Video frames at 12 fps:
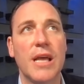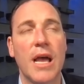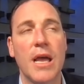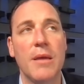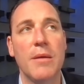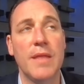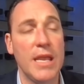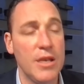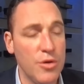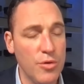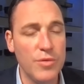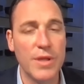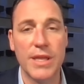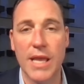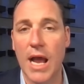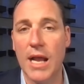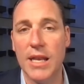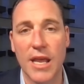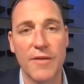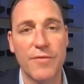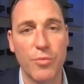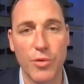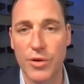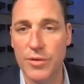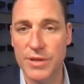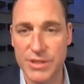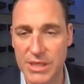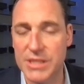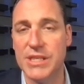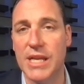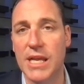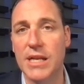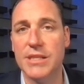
They knew that the IDF would succeed.